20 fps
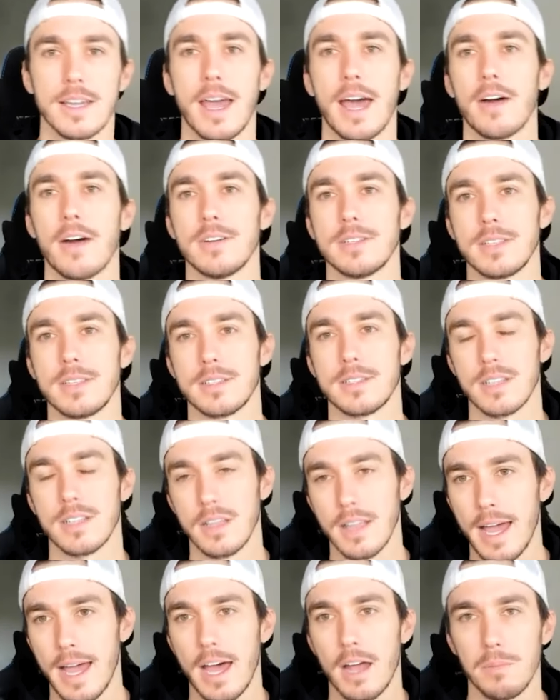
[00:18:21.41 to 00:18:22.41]
How is this
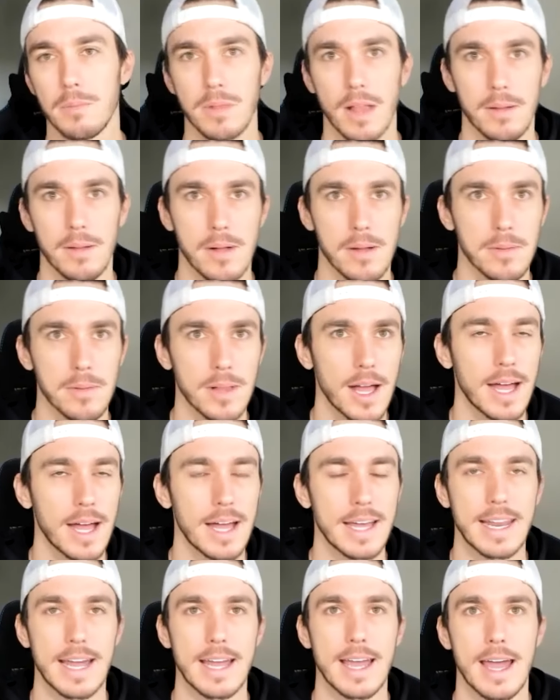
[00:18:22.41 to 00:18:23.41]
allowed?" blah blah blah.
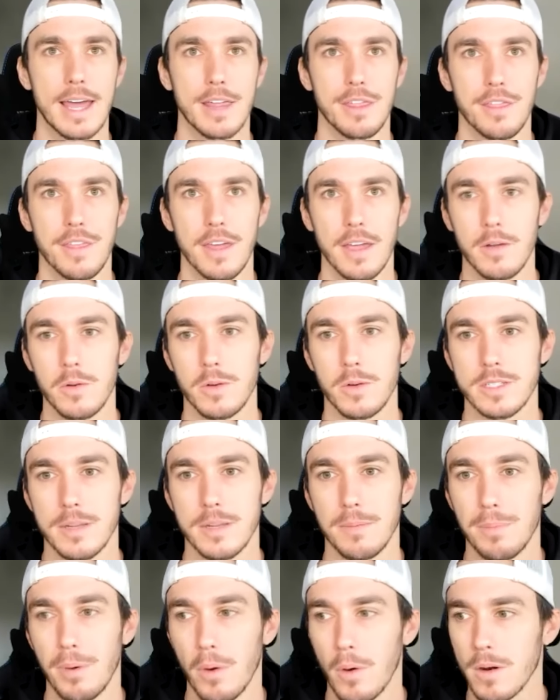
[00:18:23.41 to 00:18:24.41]
And I I think what's
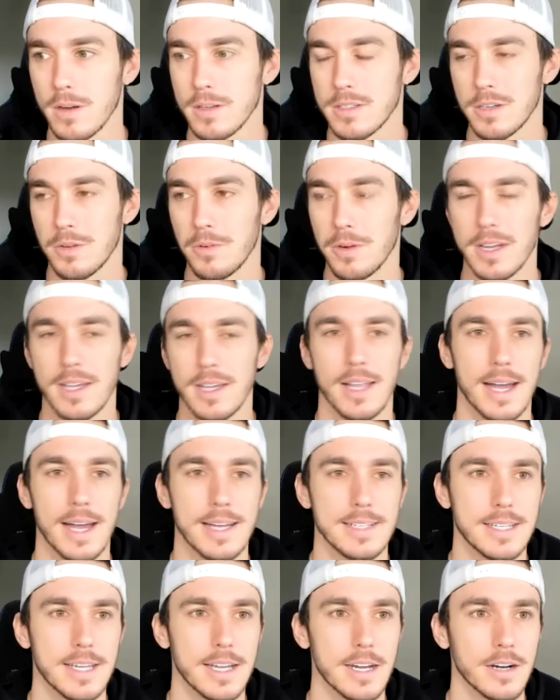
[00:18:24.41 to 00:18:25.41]
important to
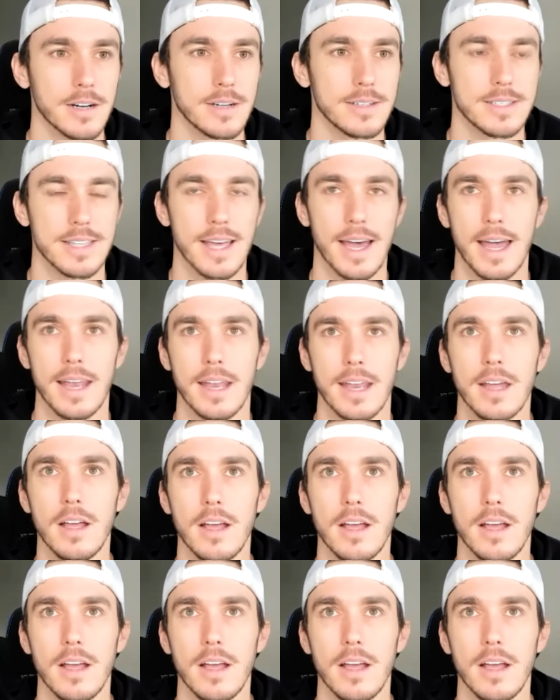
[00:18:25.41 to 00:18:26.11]
realize here is that